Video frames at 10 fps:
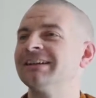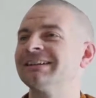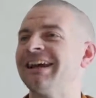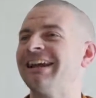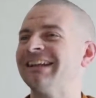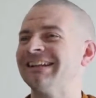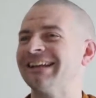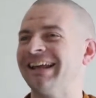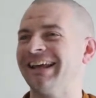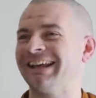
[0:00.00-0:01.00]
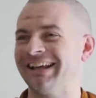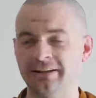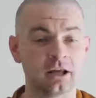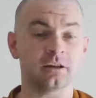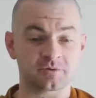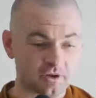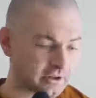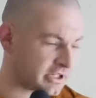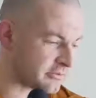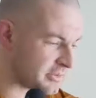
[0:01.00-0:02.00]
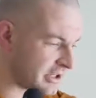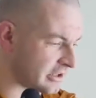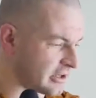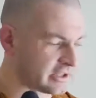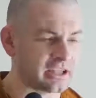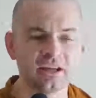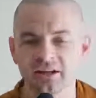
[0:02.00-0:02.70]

Like, oh, sorry, we better get going.